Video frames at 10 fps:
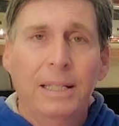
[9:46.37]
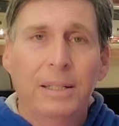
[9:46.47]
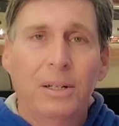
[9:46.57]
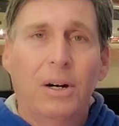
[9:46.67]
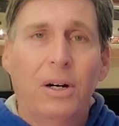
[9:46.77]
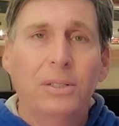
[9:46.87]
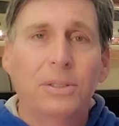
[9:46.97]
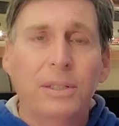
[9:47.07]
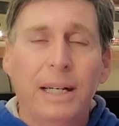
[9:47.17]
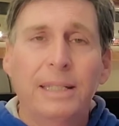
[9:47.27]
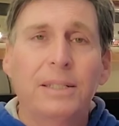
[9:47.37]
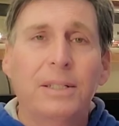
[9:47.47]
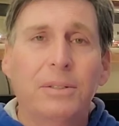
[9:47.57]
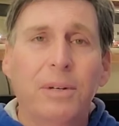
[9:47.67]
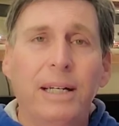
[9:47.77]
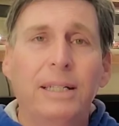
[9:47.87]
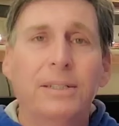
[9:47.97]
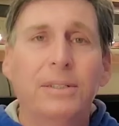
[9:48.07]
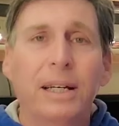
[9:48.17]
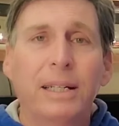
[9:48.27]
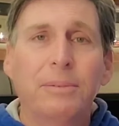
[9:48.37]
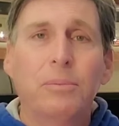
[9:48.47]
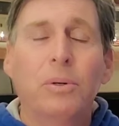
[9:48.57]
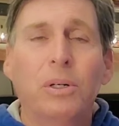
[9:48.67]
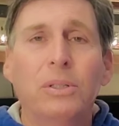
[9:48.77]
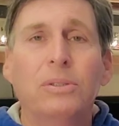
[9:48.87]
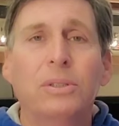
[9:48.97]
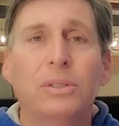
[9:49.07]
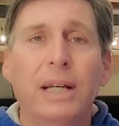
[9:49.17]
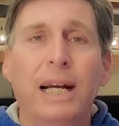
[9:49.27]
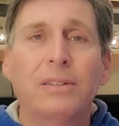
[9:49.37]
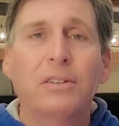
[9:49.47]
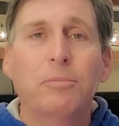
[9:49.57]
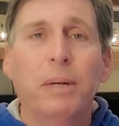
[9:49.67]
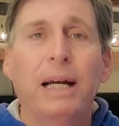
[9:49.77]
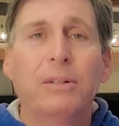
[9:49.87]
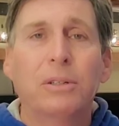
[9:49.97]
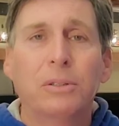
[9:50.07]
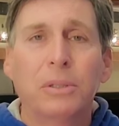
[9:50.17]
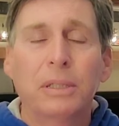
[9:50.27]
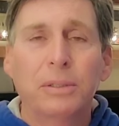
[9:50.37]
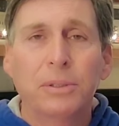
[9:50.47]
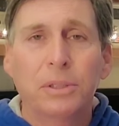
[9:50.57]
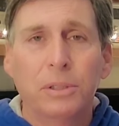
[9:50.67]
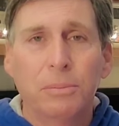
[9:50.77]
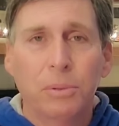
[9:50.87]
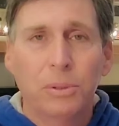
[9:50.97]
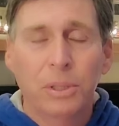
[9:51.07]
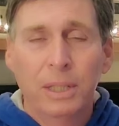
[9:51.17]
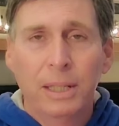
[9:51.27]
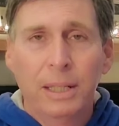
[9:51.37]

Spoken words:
The cause of that, to the great extent, was the tariff barriers that were